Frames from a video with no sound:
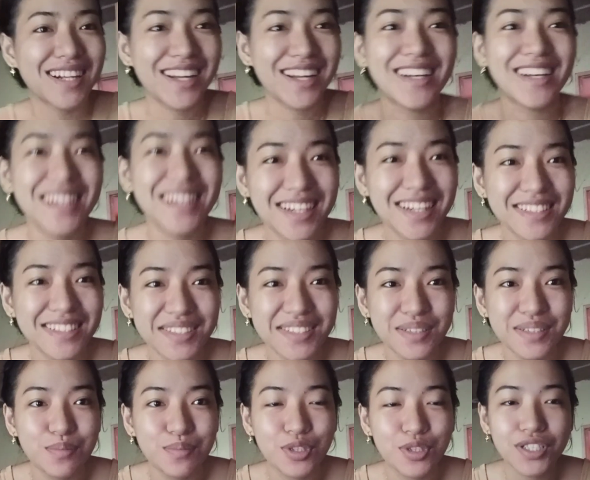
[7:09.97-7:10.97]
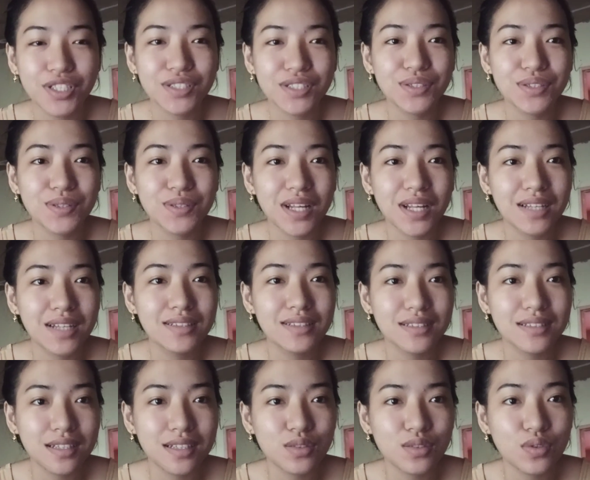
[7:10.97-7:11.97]
Hi guys, good morning. So
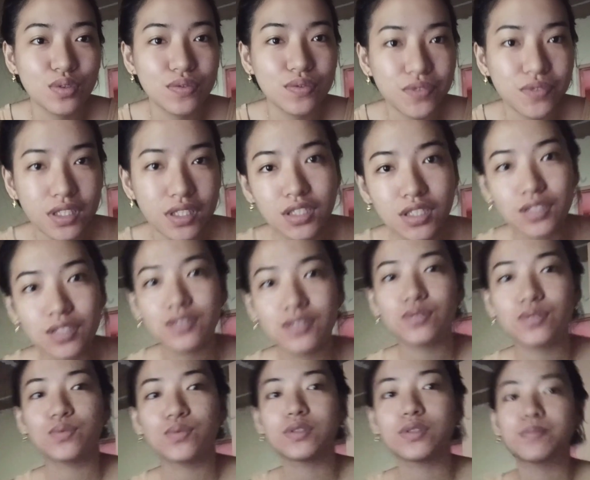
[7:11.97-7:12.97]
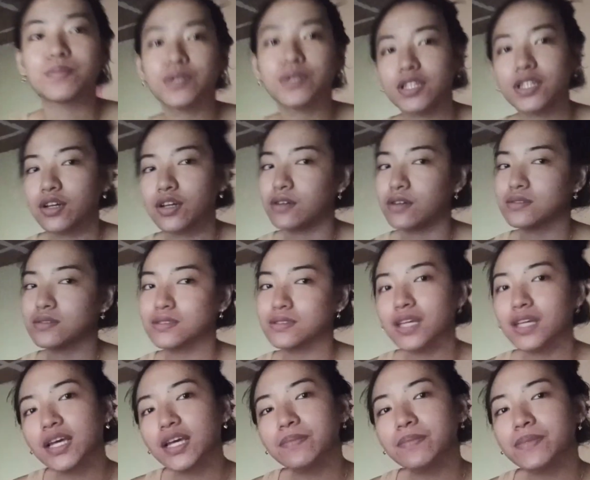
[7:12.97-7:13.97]
last night we finished with putting on
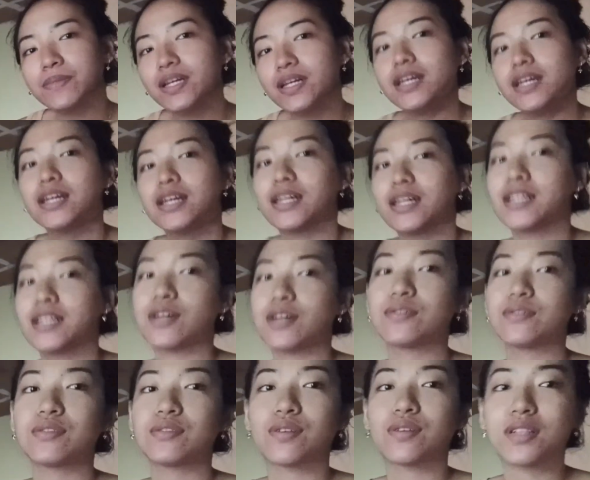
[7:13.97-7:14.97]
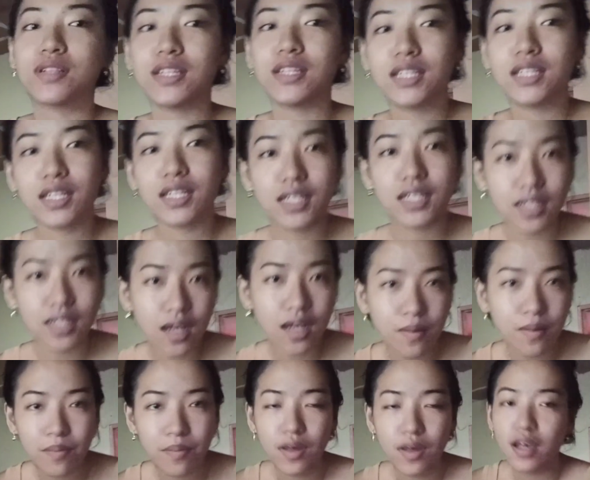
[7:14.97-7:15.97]
tape and also cleaning it
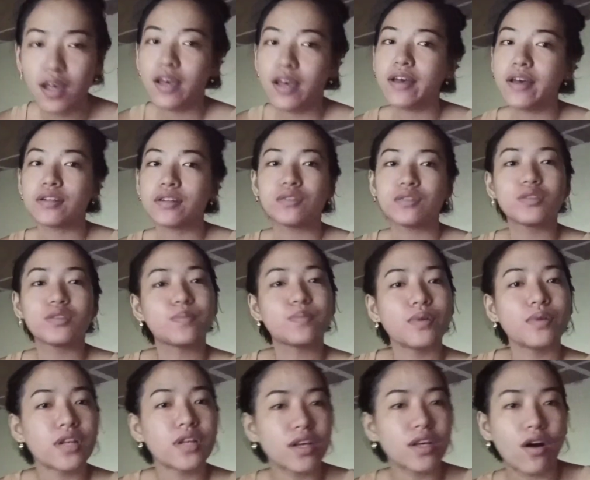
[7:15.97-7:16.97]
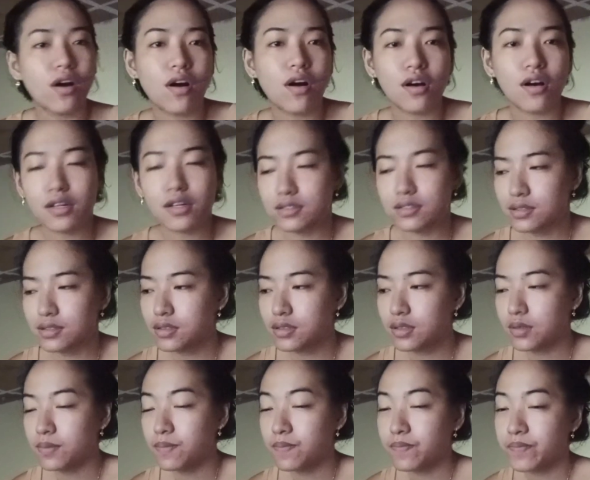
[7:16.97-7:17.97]
up and also putting on
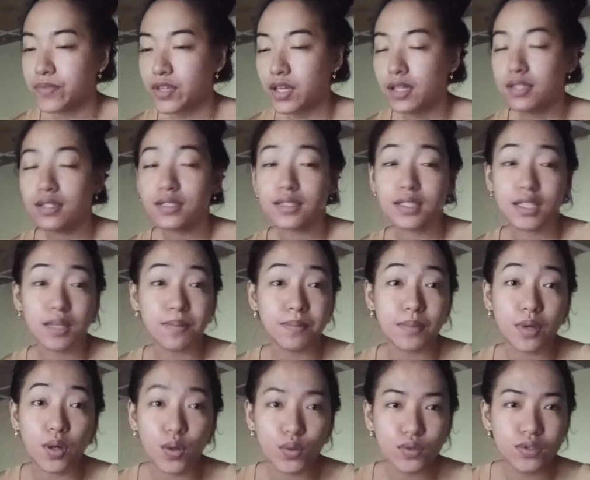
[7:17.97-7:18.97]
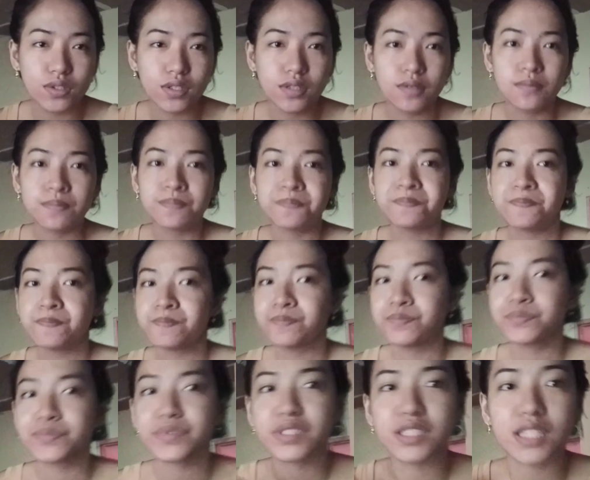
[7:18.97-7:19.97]
some skin coat.
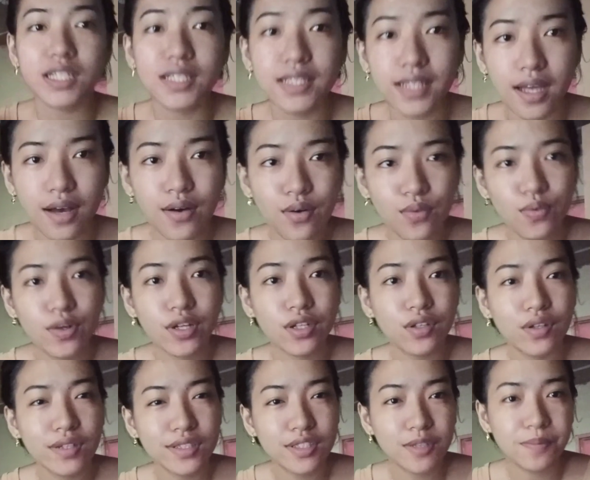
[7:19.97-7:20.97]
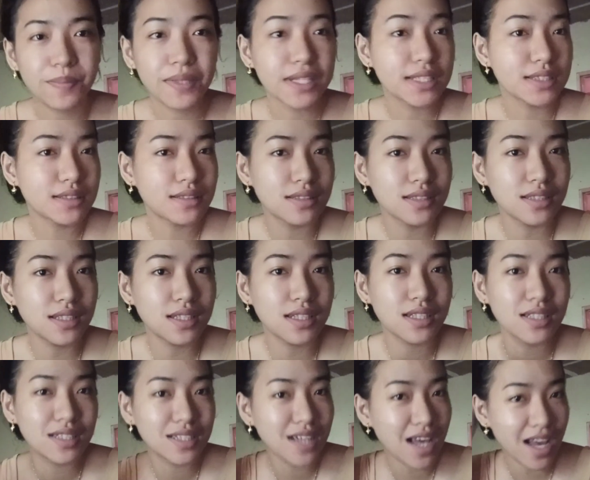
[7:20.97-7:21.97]
And now we're going to paint
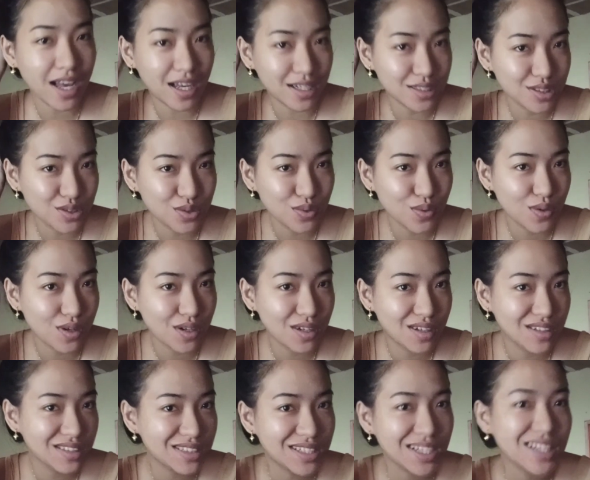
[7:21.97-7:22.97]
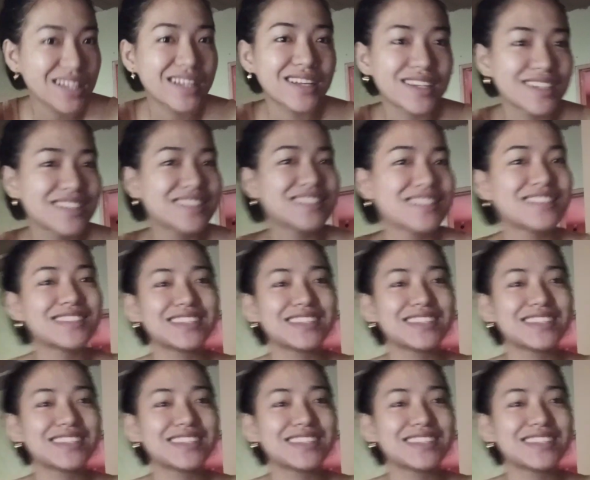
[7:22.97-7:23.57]
the actual ceiling.